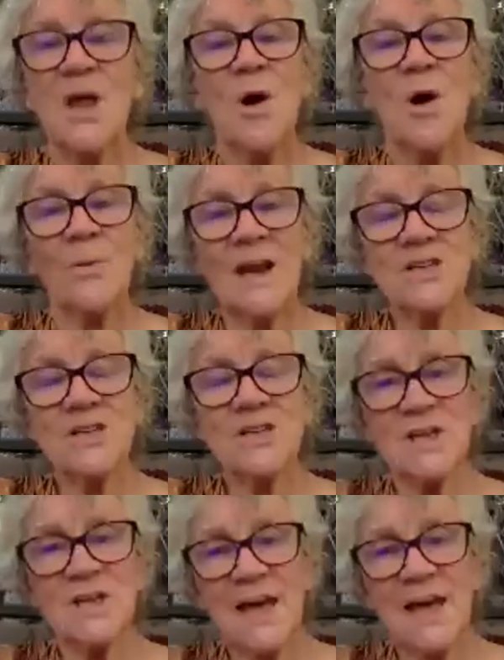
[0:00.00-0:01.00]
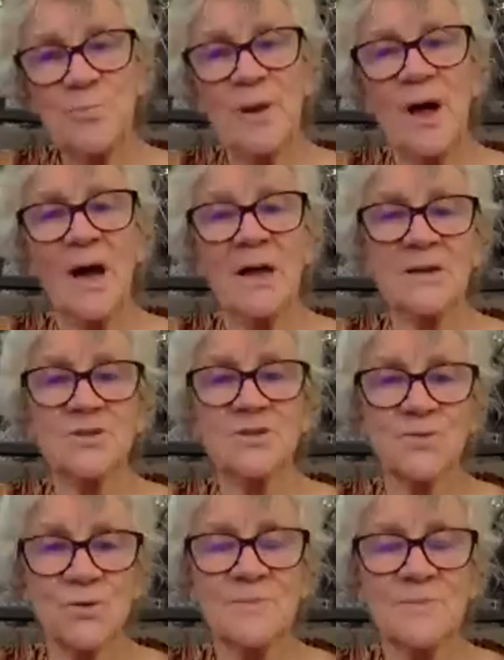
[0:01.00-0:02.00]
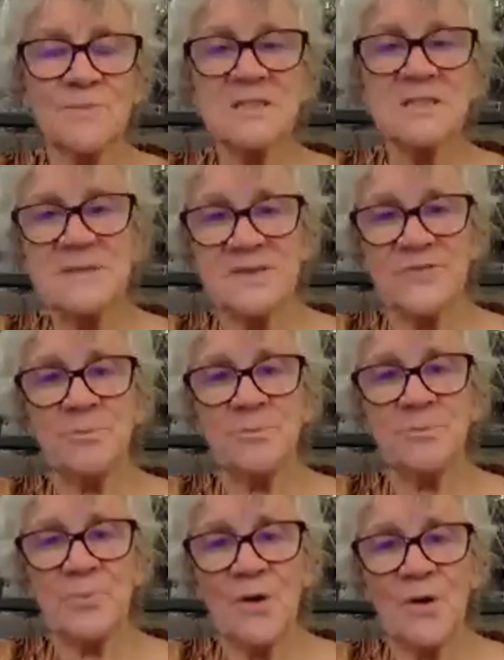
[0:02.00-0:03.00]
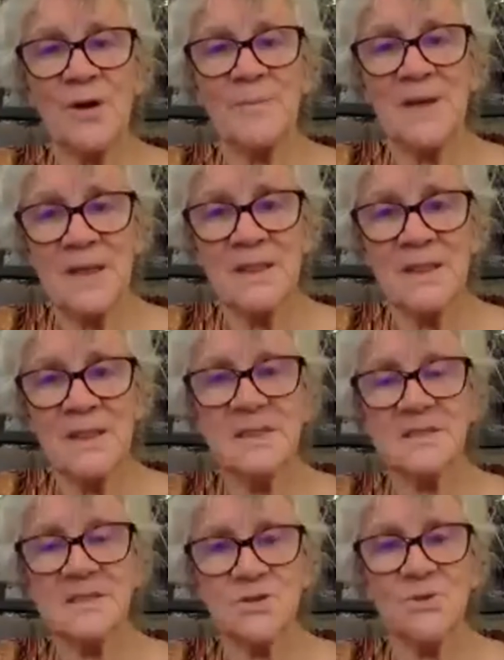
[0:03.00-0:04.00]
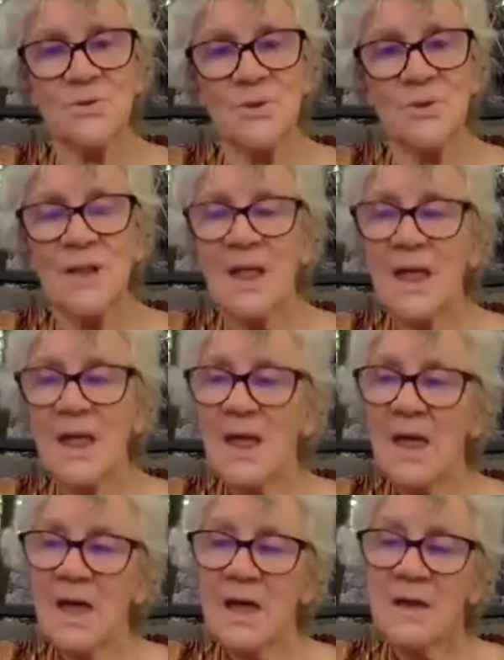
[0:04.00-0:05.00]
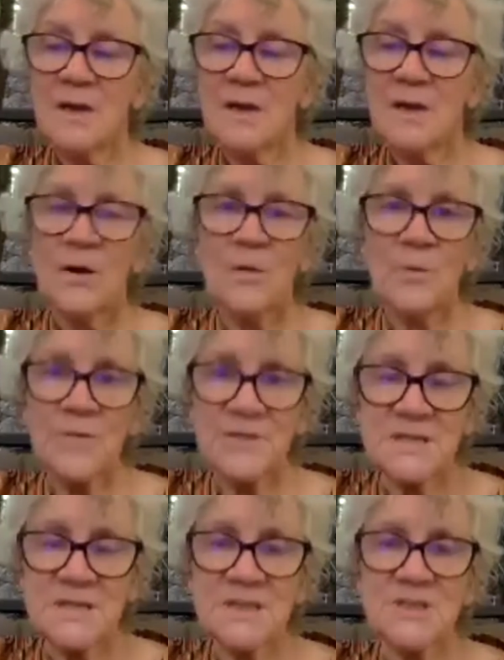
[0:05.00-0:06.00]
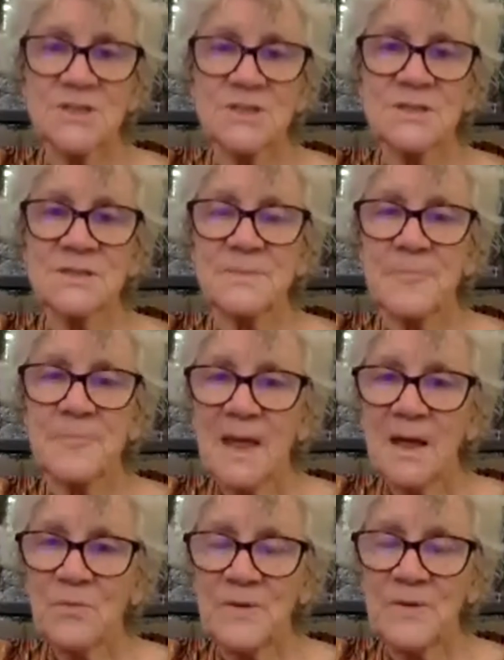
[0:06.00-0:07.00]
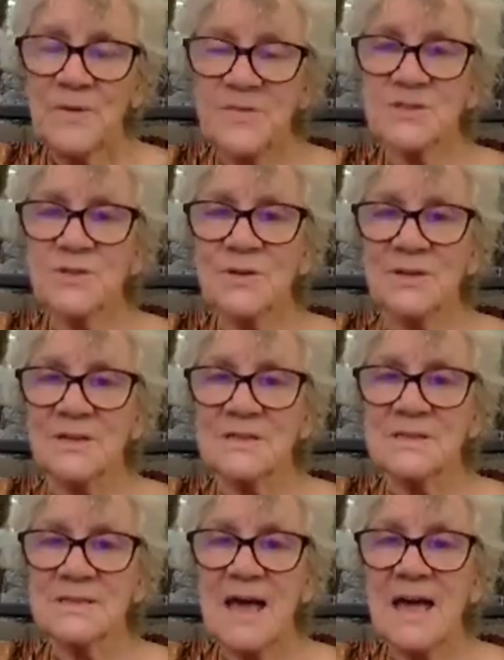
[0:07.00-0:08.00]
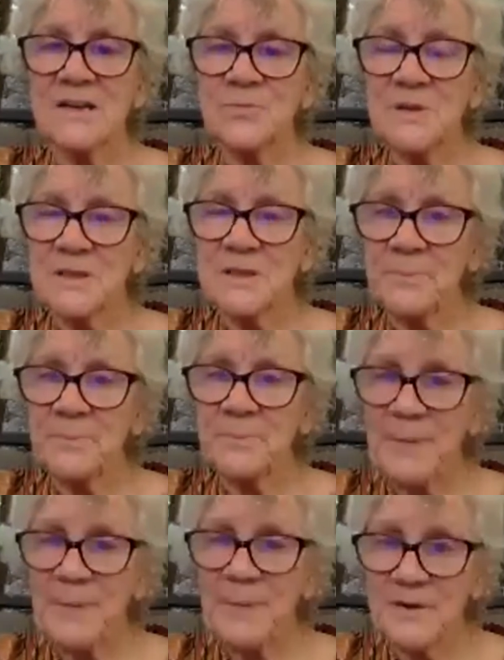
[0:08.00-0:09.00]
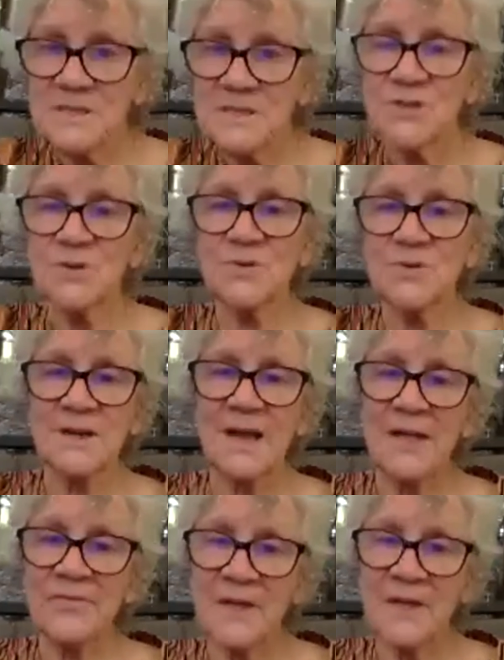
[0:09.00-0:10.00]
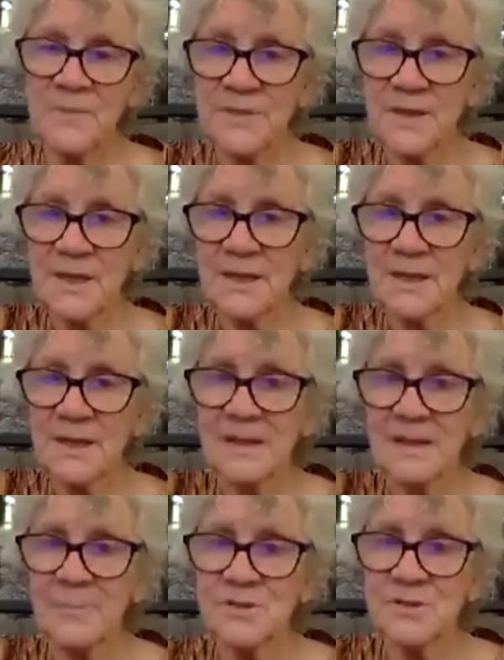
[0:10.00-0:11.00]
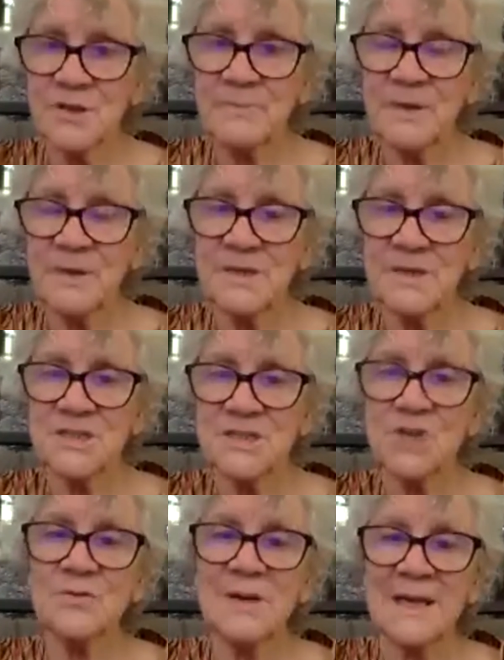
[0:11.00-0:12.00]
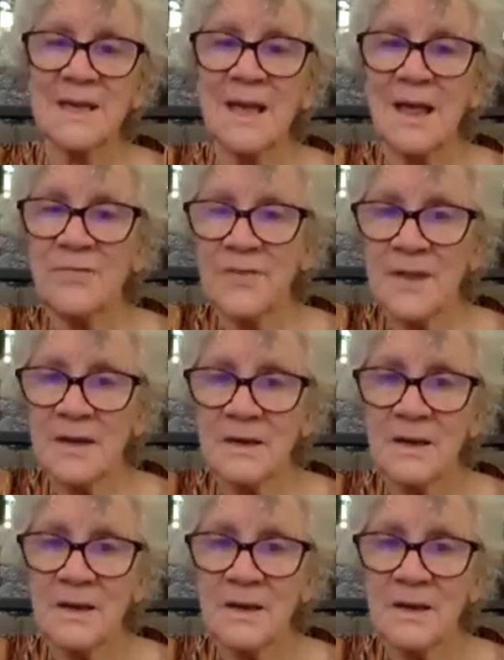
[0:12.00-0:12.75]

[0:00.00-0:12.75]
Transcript: We're actually going to apply a trauma-specific program in this school with the teachers, with the students, and with the parents of the children, and then with the Aboriginal community generally, and then